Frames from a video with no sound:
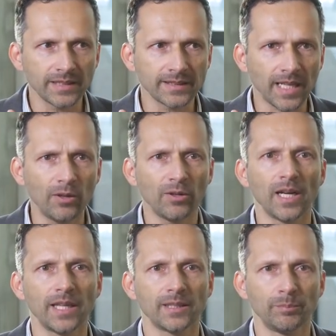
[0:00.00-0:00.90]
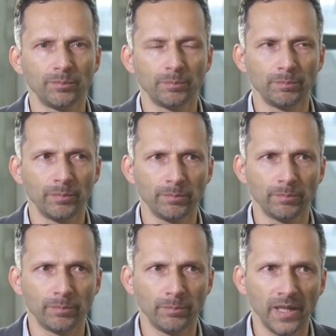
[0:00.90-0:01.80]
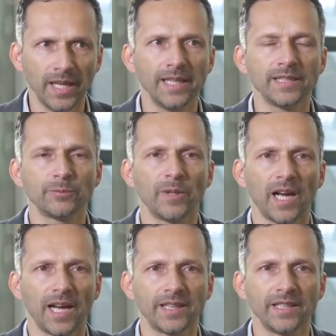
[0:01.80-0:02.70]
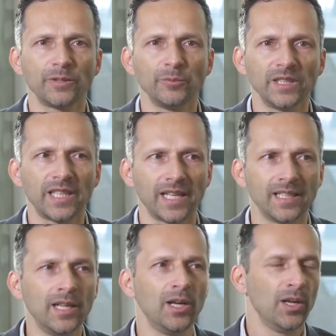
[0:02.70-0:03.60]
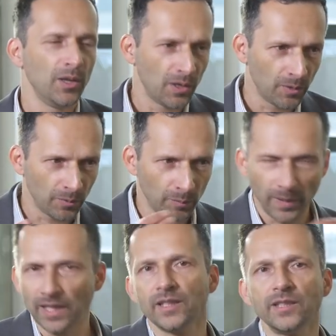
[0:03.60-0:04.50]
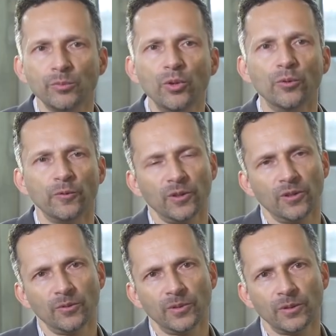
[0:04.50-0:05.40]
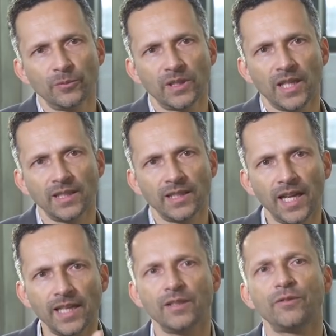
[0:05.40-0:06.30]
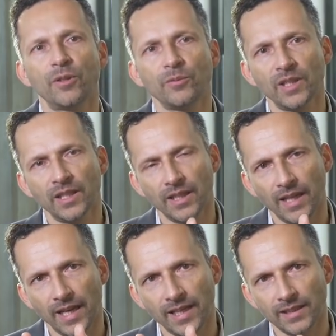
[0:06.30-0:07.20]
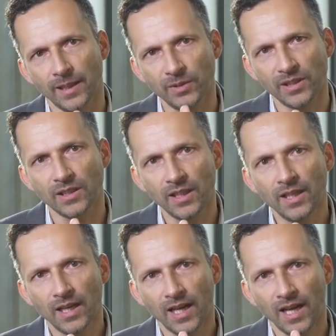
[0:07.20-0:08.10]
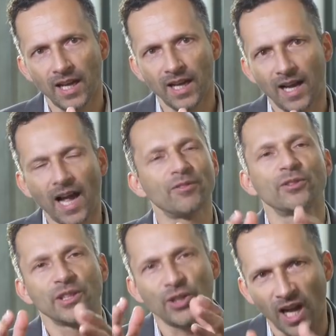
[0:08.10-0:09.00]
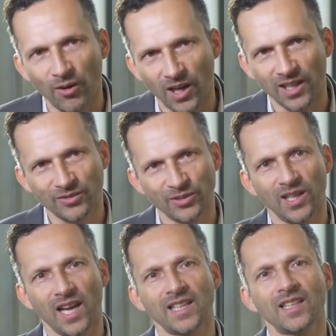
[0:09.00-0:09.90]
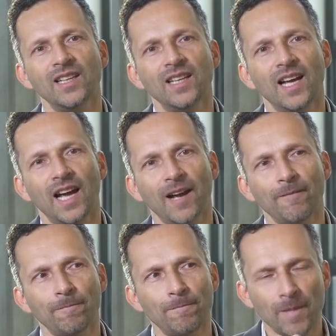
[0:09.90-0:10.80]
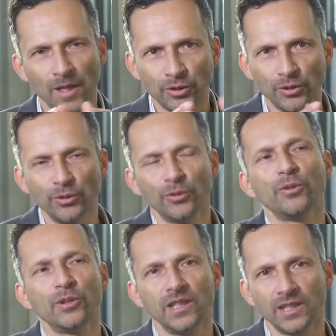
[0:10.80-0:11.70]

is now at a place where I think we can make this move. We, we can take it from the academic uh, ivory tower, if you like, um, to